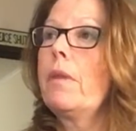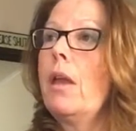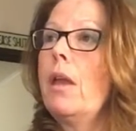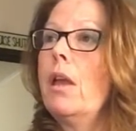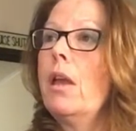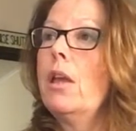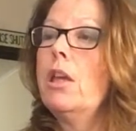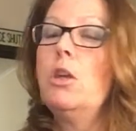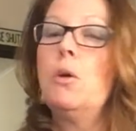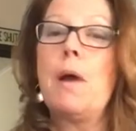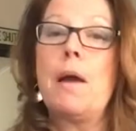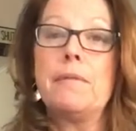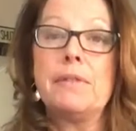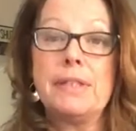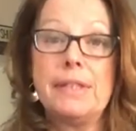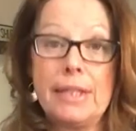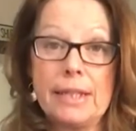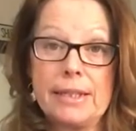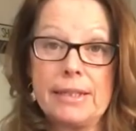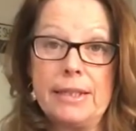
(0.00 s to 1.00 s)
You have
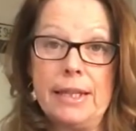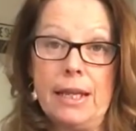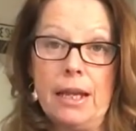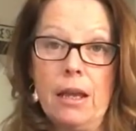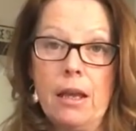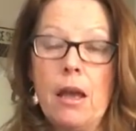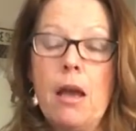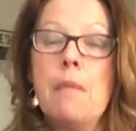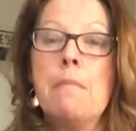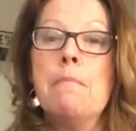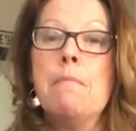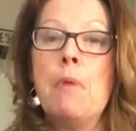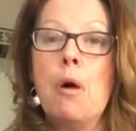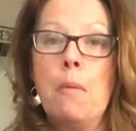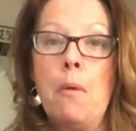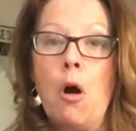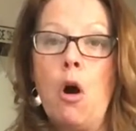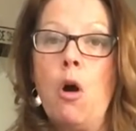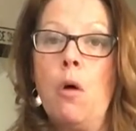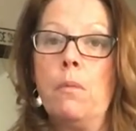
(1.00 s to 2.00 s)
60 mobile
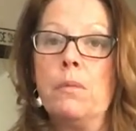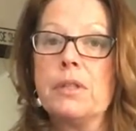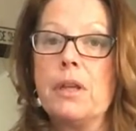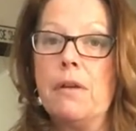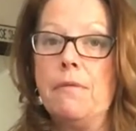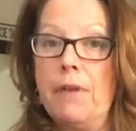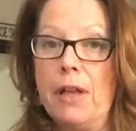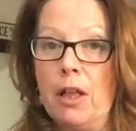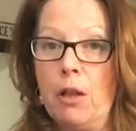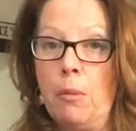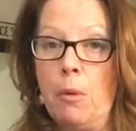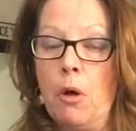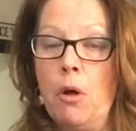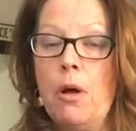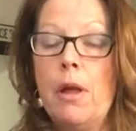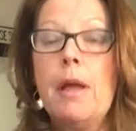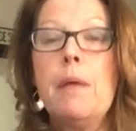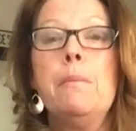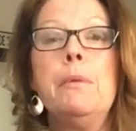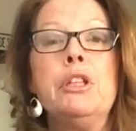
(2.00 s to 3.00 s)
homes available
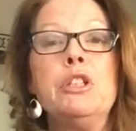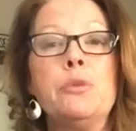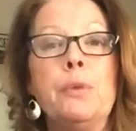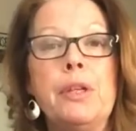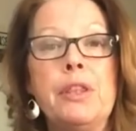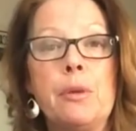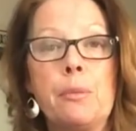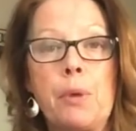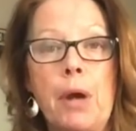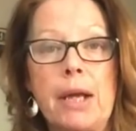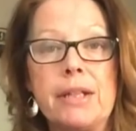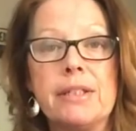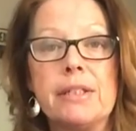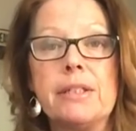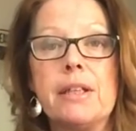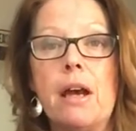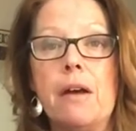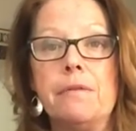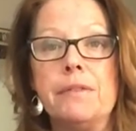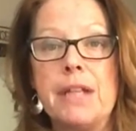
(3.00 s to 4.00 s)
between the prices
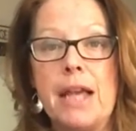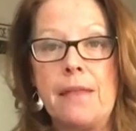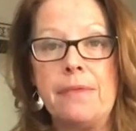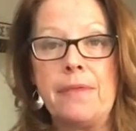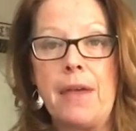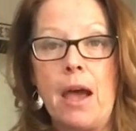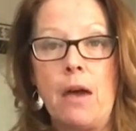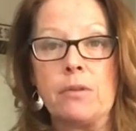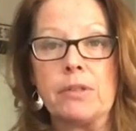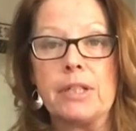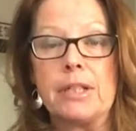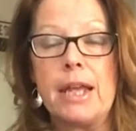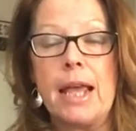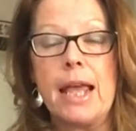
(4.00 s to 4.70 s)
of $10,000